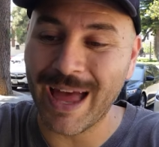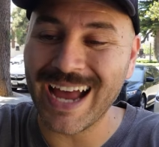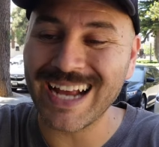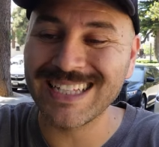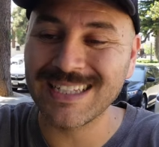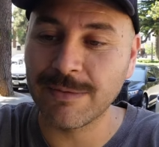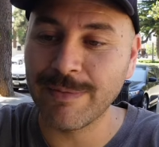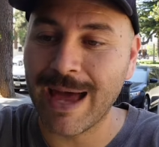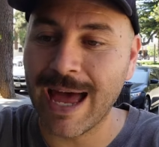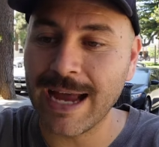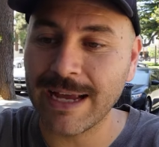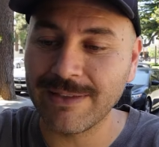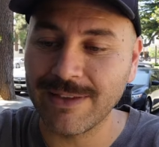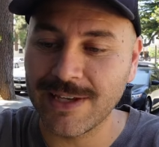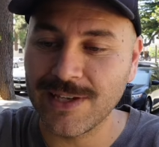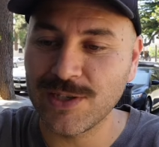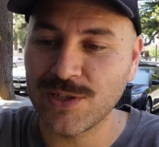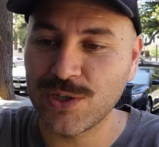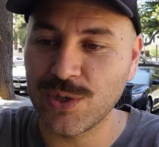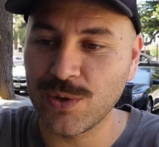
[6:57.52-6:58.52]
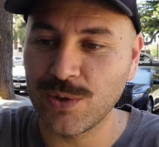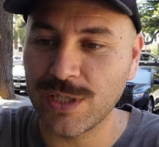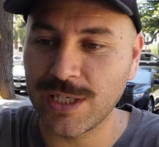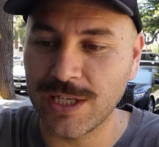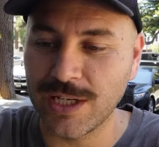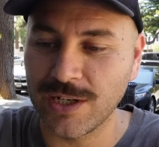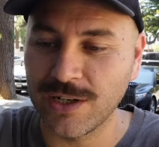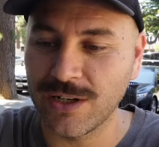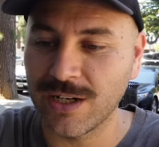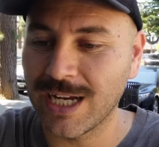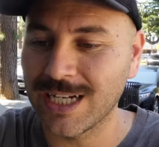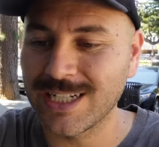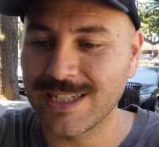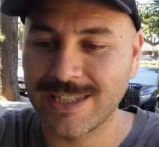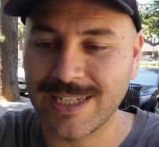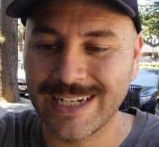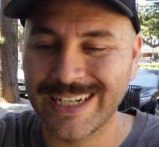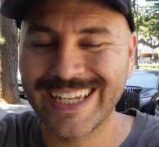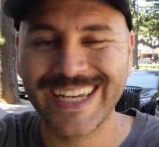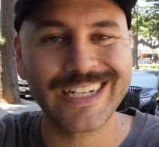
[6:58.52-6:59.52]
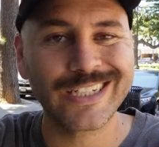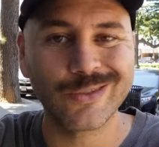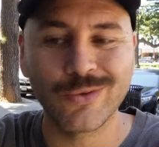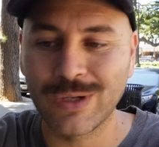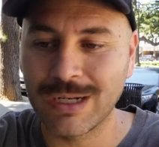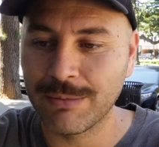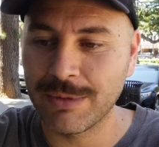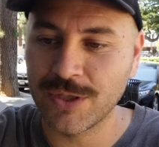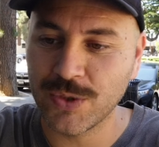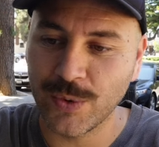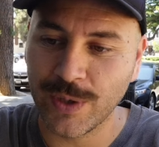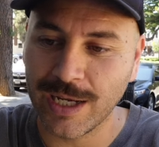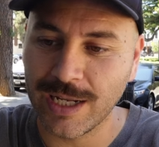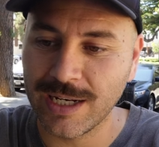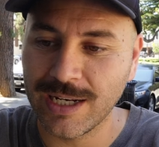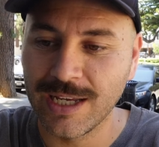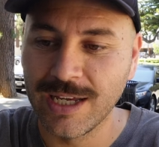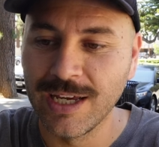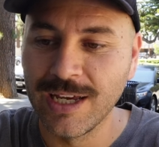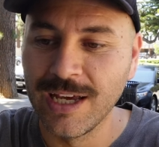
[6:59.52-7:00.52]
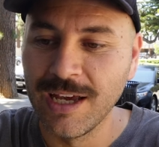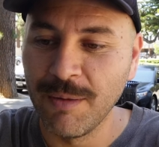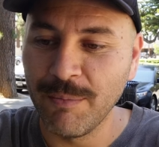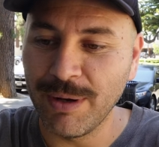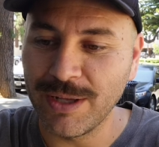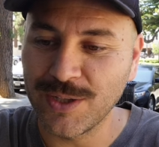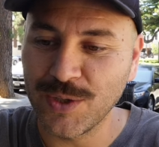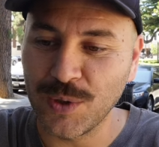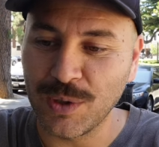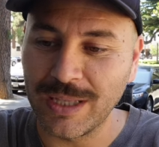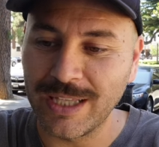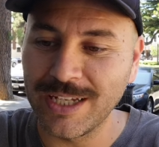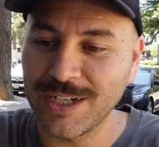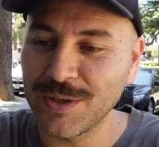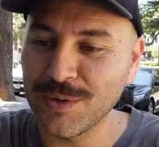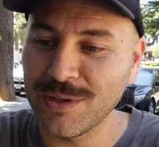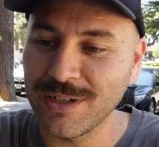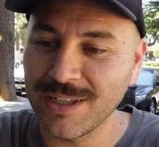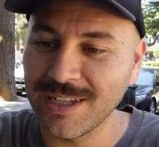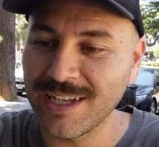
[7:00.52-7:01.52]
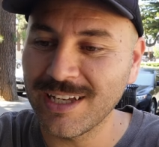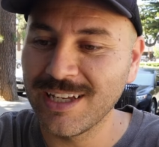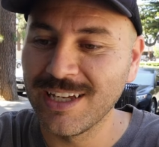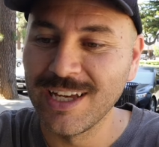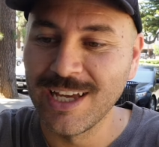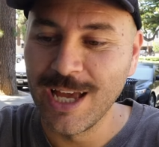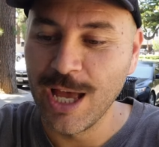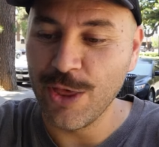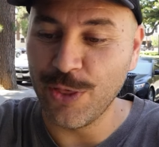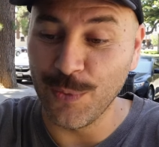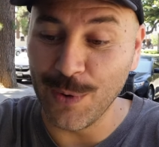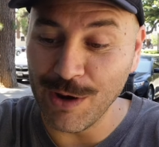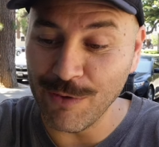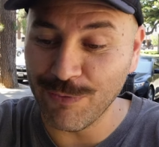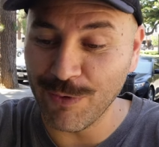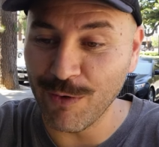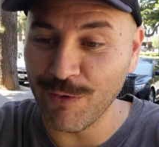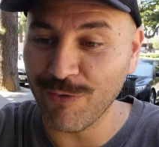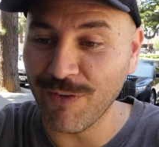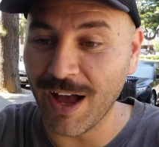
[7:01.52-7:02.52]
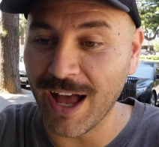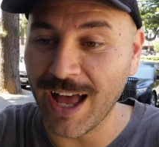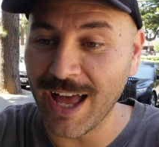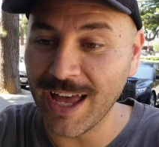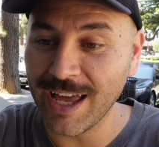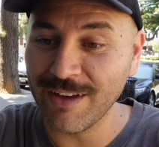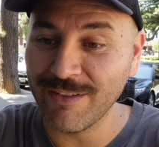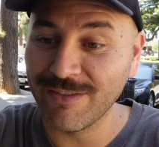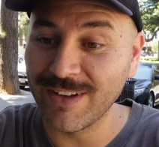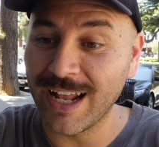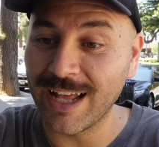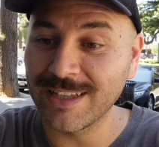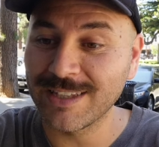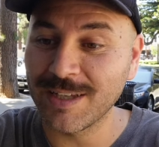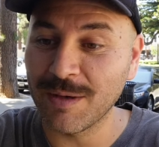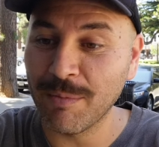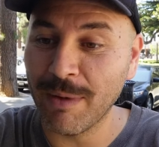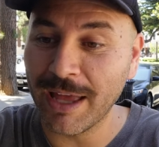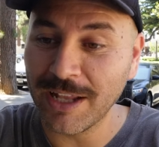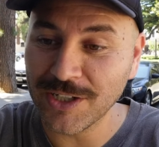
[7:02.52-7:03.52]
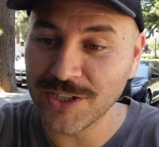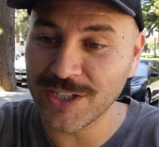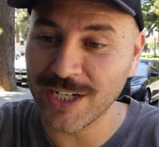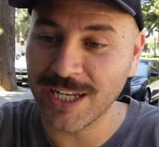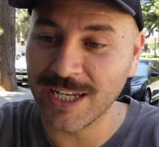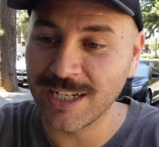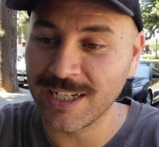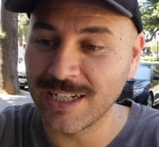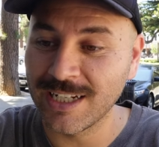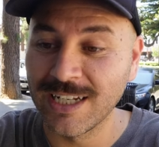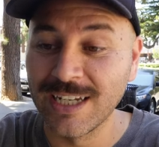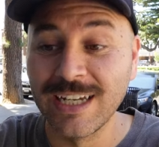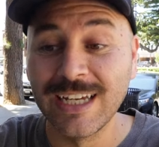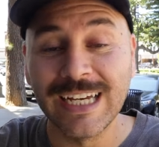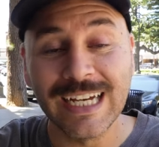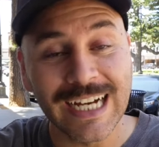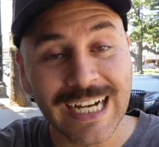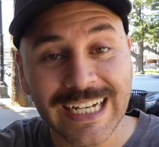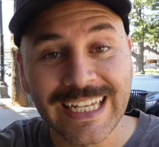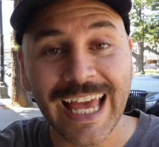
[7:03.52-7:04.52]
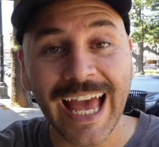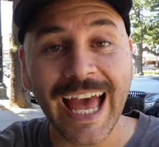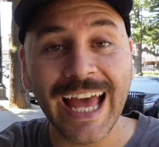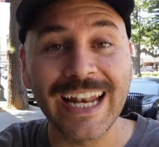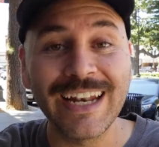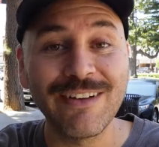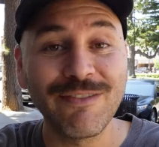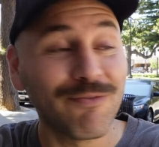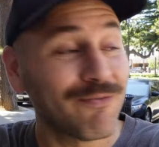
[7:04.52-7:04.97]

back to back, these two here. I just didn't catch the one in between. But dude, literally three for five, not to mention, again,